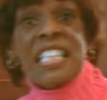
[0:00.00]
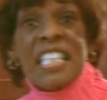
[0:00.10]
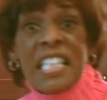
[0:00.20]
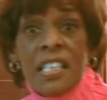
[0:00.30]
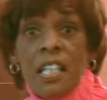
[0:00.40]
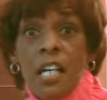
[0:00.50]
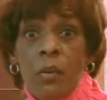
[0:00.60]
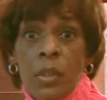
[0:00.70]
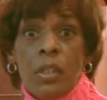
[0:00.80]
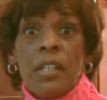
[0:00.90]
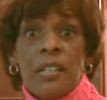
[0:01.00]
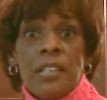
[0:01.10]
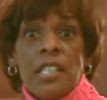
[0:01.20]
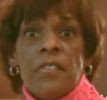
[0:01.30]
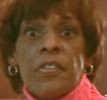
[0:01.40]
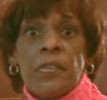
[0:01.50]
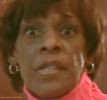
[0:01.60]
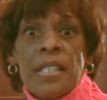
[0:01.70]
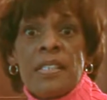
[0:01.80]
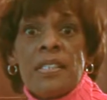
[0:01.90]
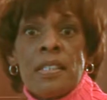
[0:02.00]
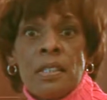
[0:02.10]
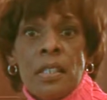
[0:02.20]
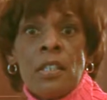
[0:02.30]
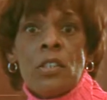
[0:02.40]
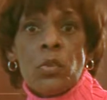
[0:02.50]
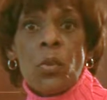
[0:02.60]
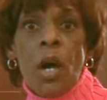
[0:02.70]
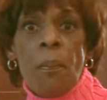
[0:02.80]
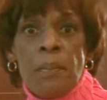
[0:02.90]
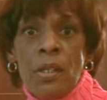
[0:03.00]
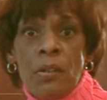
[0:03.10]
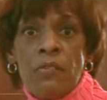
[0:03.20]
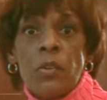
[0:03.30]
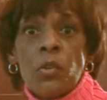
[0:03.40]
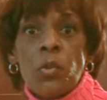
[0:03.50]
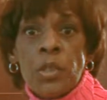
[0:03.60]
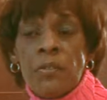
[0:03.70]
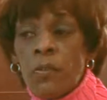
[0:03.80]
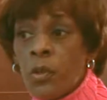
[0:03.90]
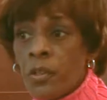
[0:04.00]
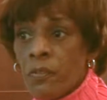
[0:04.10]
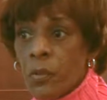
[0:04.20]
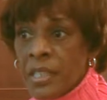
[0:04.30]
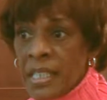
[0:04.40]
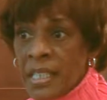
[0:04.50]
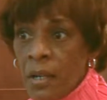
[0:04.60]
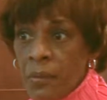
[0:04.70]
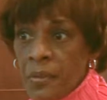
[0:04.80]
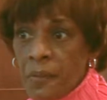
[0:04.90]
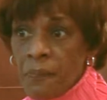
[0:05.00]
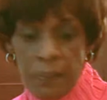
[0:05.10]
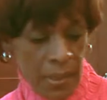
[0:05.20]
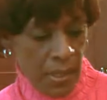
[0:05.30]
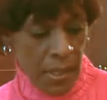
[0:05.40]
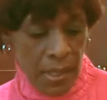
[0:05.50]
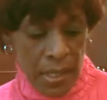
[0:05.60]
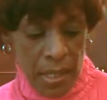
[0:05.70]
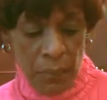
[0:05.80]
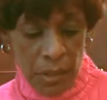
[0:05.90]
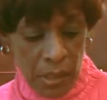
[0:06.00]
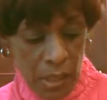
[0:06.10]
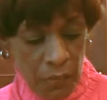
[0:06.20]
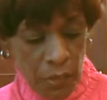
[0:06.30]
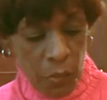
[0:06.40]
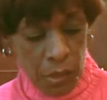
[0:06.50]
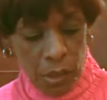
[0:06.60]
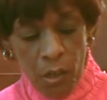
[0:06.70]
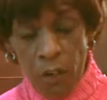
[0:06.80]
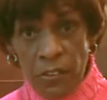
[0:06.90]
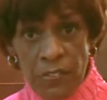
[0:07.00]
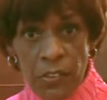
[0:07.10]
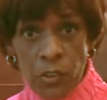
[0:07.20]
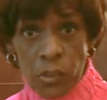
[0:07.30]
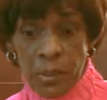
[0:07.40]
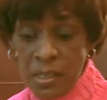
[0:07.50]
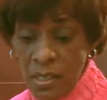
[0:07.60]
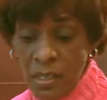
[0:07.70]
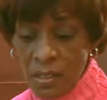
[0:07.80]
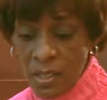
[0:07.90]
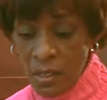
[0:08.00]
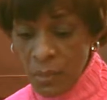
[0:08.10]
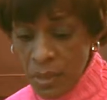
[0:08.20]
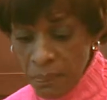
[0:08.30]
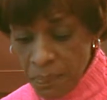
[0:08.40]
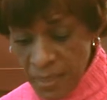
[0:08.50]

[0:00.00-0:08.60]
sit. We're going to let the Keifer grain sit in this raw milk for 24 to 48 hours. And we're going to cover it with a coffee filter because guess what?